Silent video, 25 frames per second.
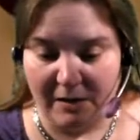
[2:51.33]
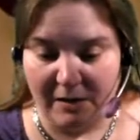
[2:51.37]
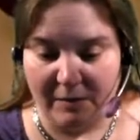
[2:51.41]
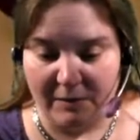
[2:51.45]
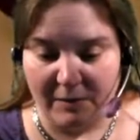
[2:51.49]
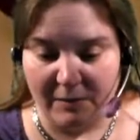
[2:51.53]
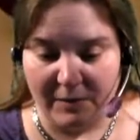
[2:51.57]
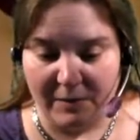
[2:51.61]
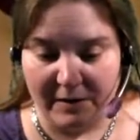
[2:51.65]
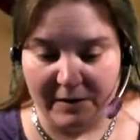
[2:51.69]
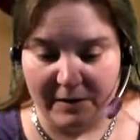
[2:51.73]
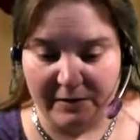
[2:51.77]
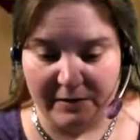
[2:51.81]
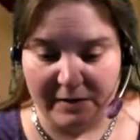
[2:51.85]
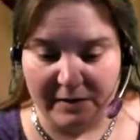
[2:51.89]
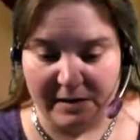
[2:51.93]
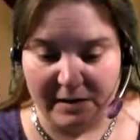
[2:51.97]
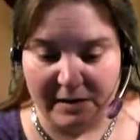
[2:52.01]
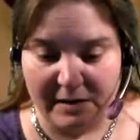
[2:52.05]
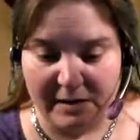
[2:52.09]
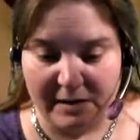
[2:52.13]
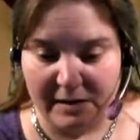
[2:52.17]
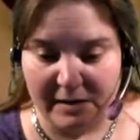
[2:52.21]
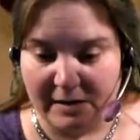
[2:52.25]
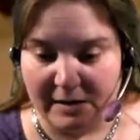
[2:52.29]
what you'll
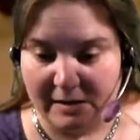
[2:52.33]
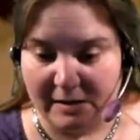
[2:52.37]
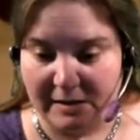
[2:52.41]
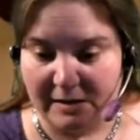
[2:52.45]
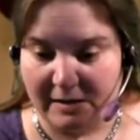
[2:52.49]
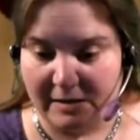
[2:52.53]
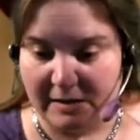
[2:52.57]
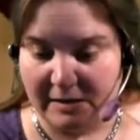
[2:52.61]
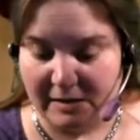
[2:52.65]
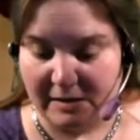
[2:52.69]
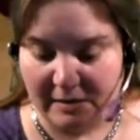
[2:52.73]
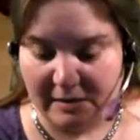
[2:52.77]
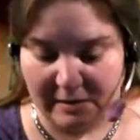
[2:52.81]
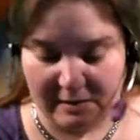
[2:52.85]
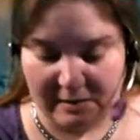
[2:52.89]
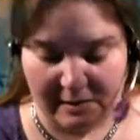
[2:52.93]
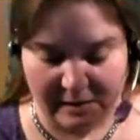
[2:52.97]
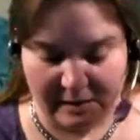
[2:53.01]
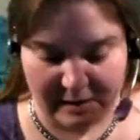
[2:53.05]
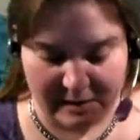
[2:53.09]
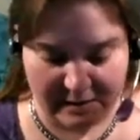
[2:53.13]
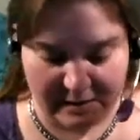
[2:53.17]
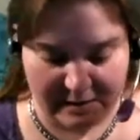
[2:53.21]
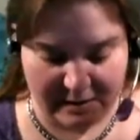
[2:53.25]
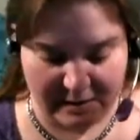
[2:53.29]
need is,
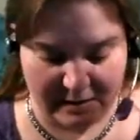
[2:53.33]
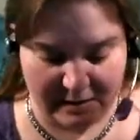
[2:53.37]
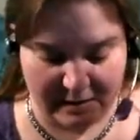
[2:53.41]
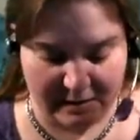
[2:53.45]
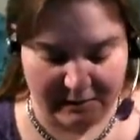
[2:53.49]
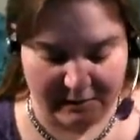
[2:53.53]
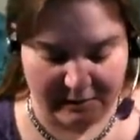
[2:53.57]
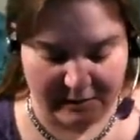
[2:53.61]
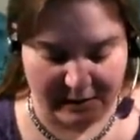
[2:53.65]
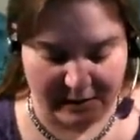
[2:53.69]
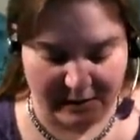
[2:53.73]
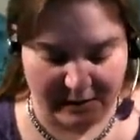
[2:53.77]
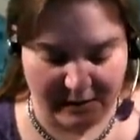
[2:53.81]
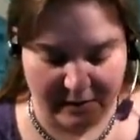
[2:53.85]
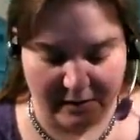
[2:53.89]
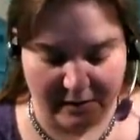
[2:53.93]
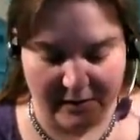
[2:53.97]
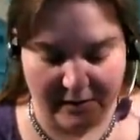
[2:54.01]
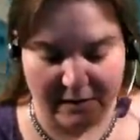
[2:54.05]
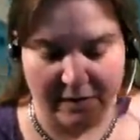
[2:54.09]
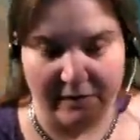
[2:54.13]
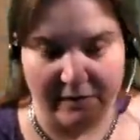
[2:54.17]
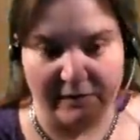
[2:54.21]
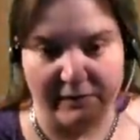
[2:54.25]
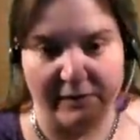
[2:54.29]
like I said, the Red Heart
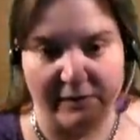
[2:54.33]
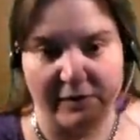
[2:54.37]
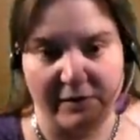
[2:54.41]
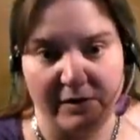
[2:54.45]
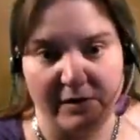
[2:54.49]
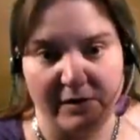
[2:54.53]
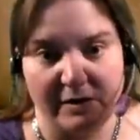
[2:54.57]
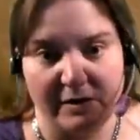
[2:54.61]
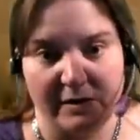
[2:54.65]
Comfort